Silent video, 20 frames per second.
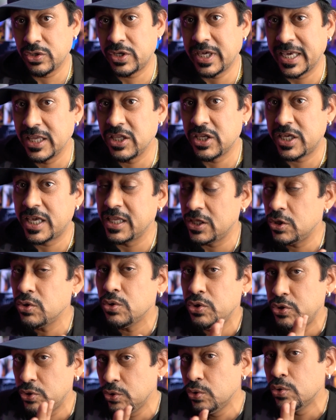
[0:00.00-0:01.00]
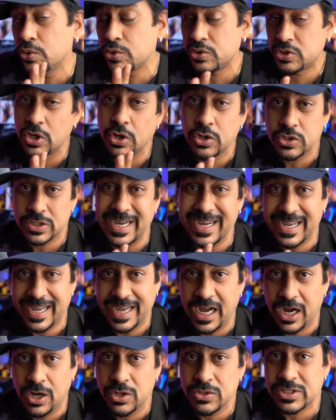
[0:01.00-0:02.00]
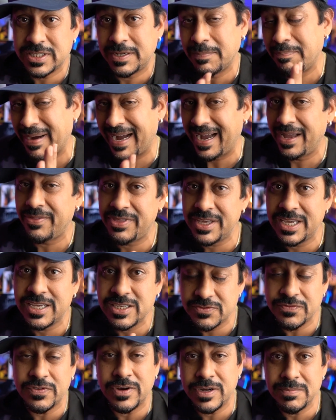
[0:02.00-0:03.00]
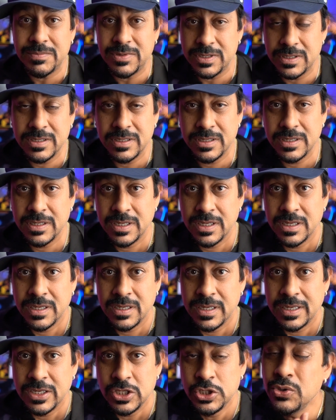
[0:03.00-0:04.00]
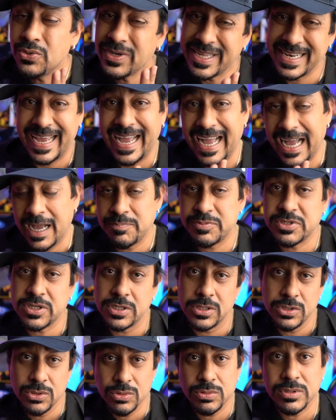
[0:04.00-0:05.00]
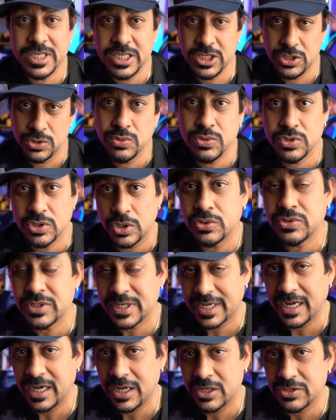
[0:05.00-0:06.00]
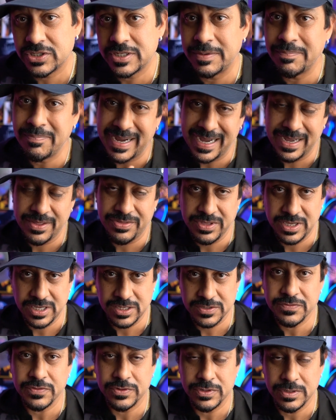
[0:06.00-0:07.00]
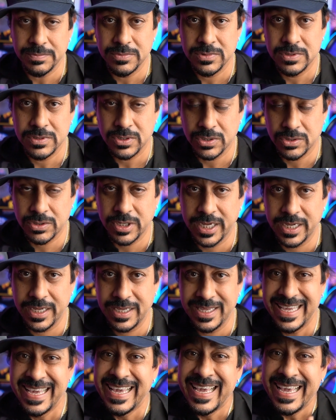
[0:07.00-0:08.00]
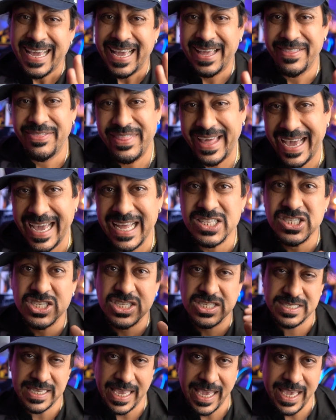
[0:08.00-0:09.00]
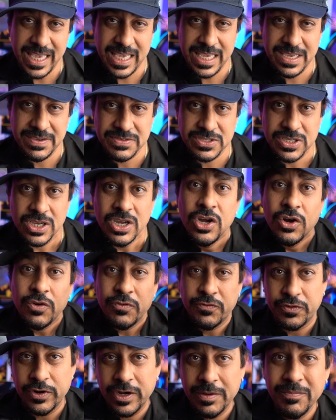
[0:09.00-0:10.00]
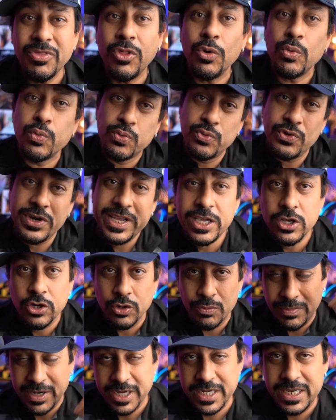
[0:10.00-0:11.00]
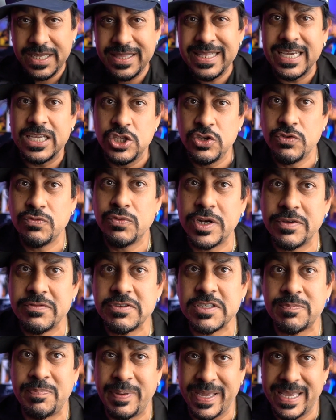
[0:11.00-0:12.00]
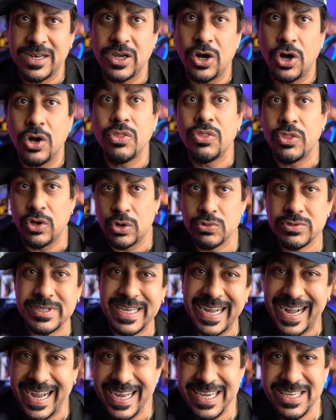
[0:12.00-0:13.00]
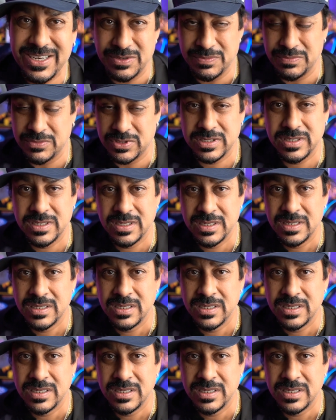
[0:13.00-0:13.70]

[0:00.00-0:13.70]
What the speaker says: Can you use those accounts to buy things from? You can absolutely use those accounts to buy things from. Okay, and that saves from the real money that you would have spent on those items.